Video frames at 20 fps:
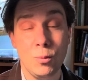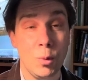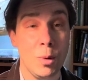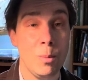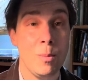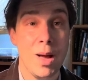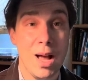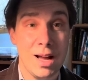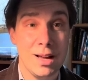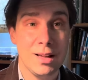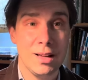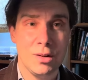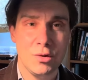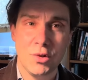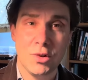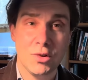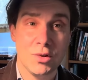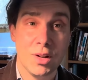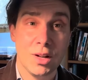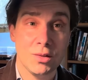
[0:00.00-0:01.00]
we're back at
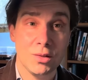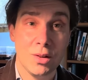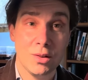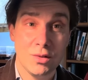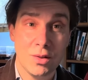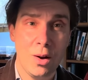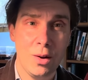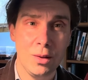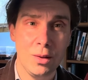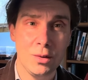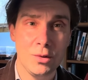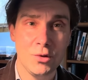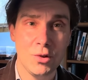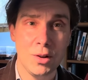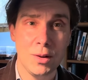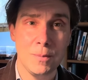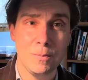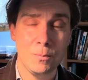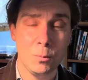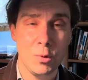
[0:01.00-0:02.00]
Žižek's
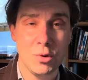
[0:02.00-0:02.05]
ontology,